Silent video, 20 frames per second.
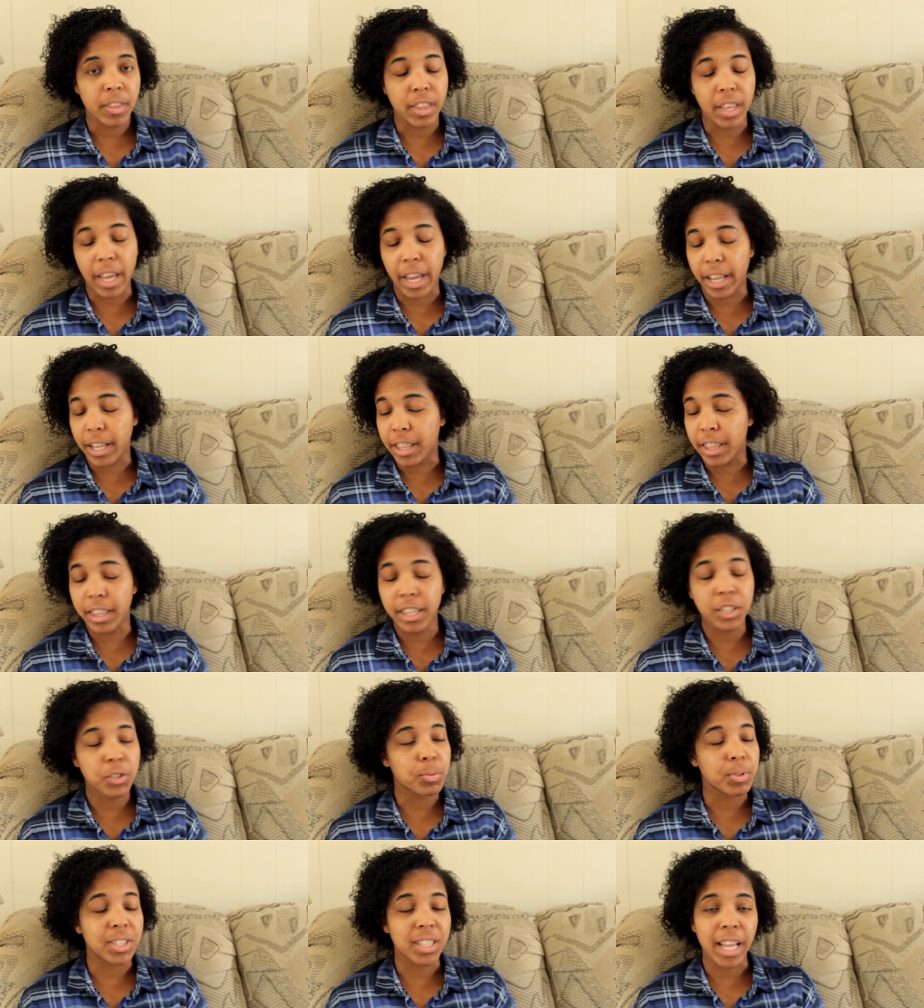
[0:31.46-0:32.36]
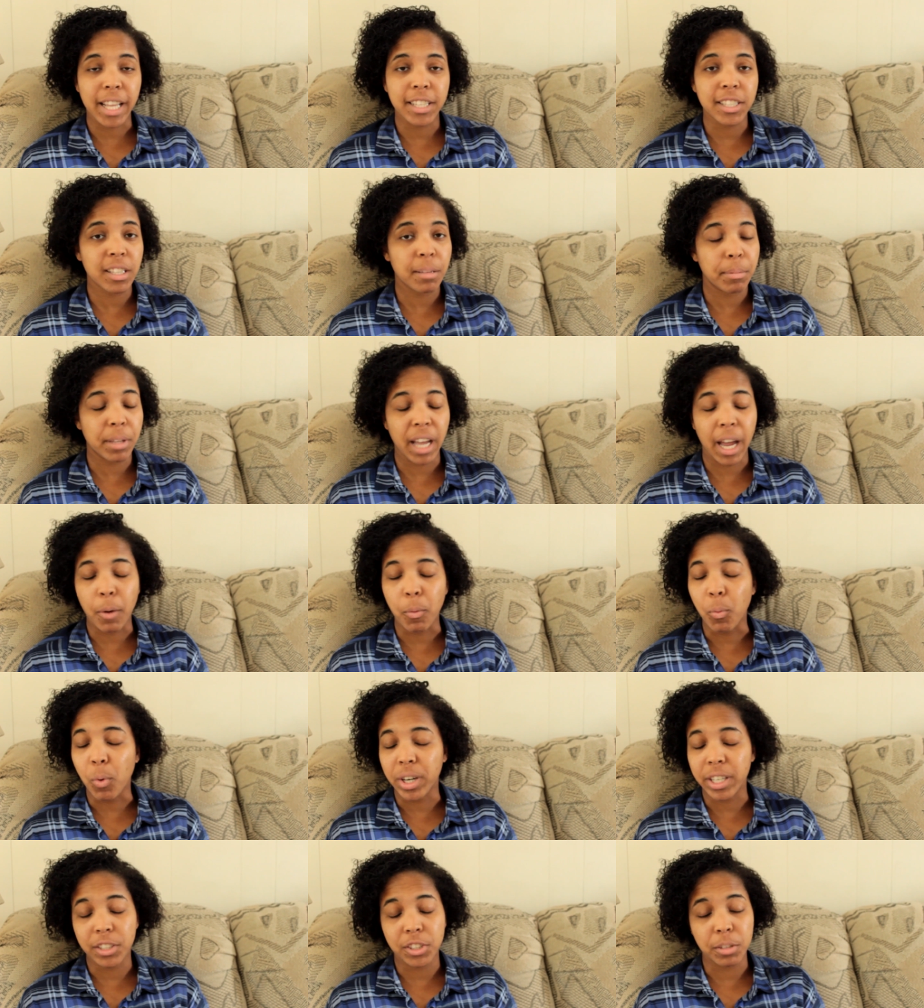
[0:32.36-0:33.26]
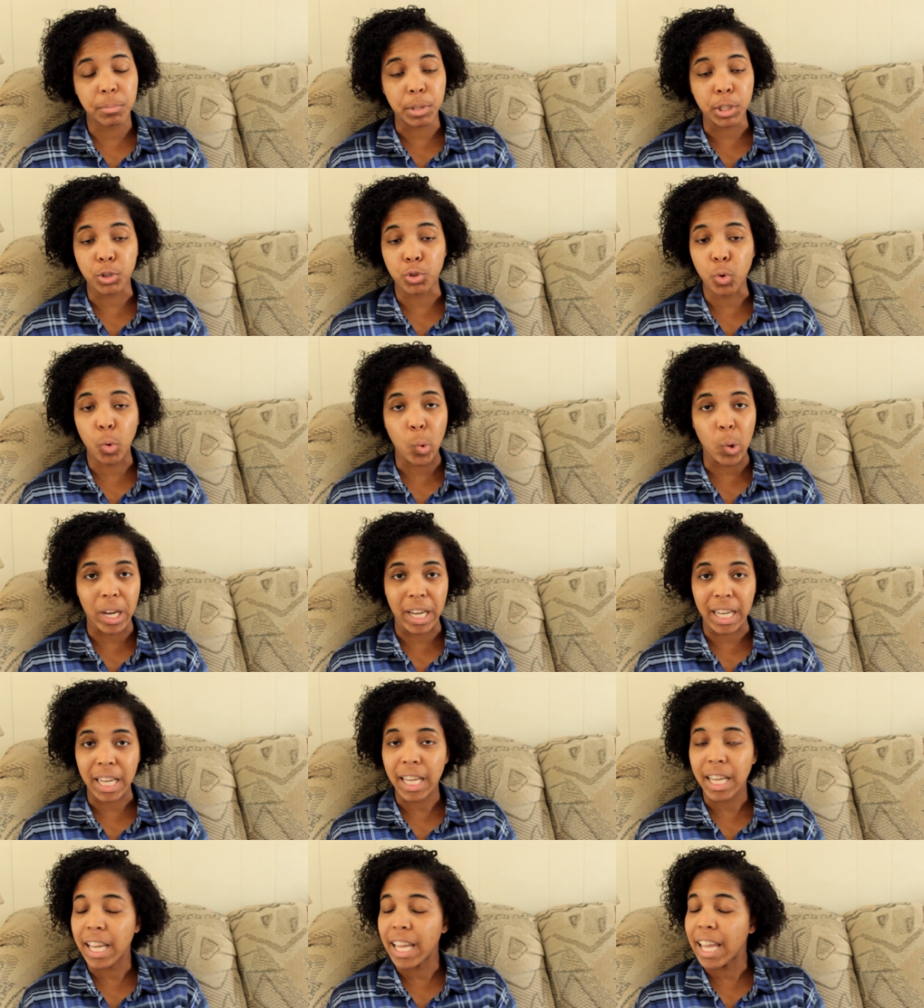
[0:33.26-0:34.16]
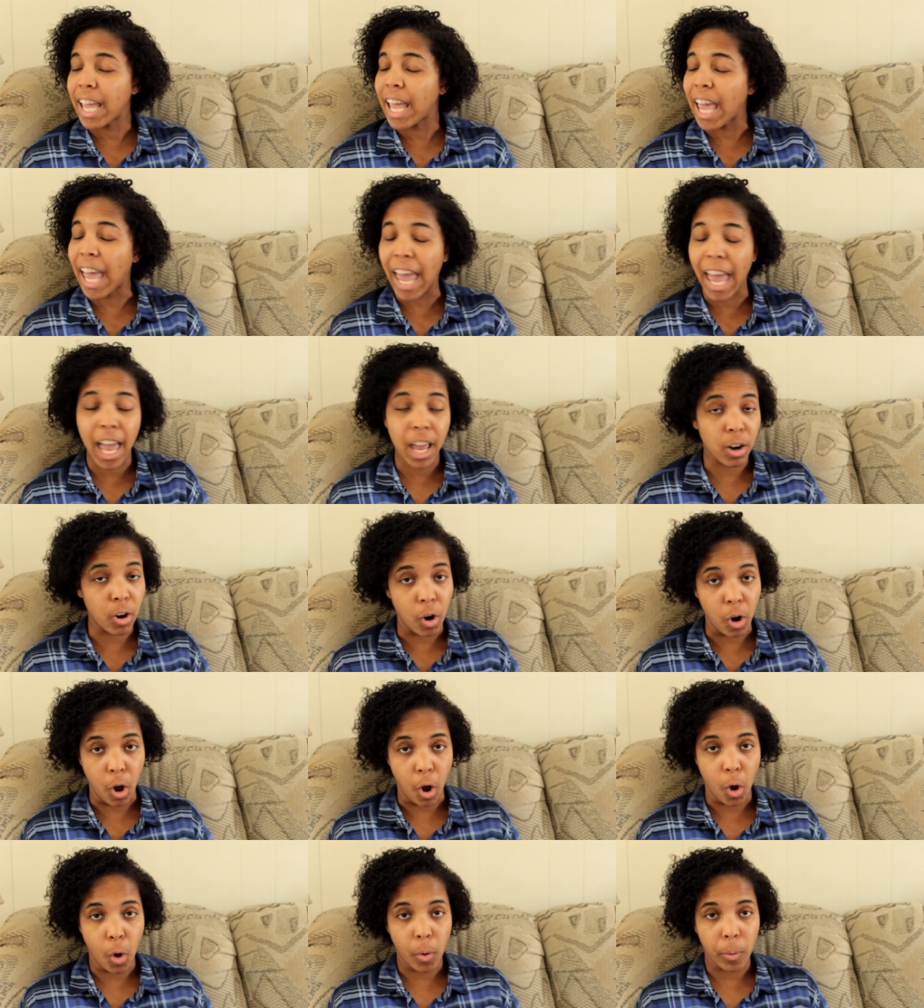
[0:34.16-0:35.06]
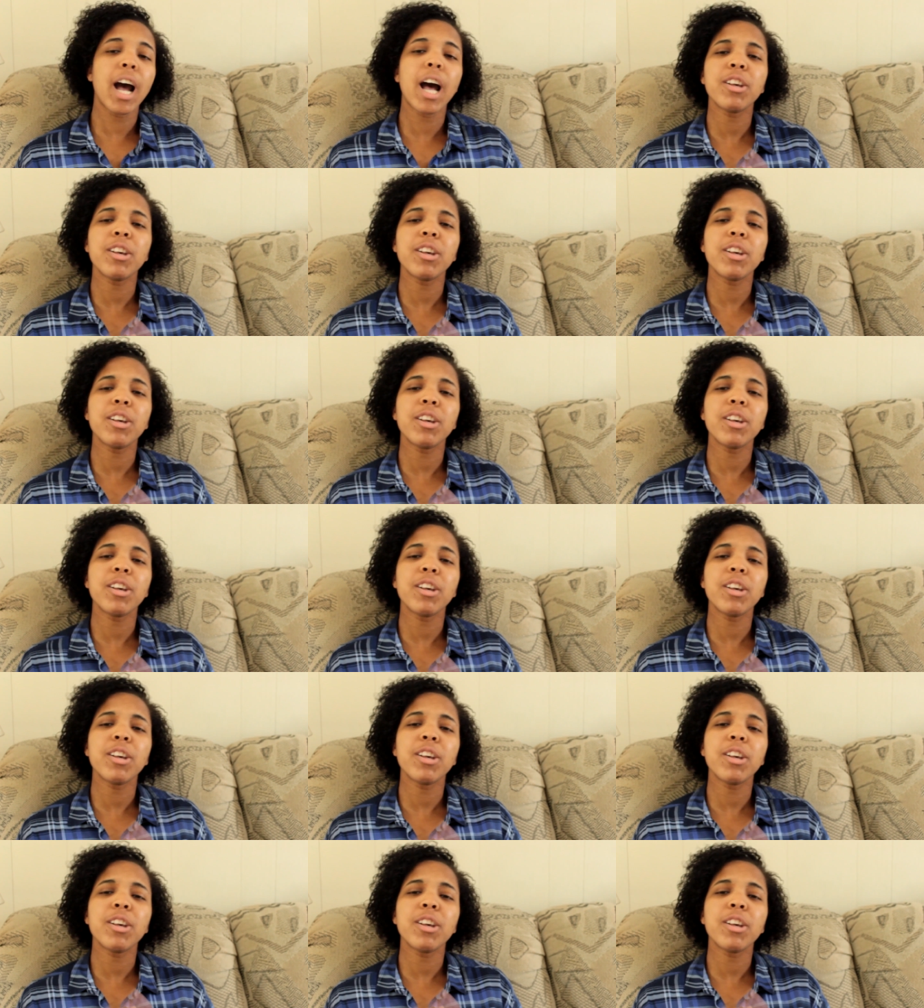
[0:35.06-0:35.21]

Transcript: that this was not something I wanted to be doing at all.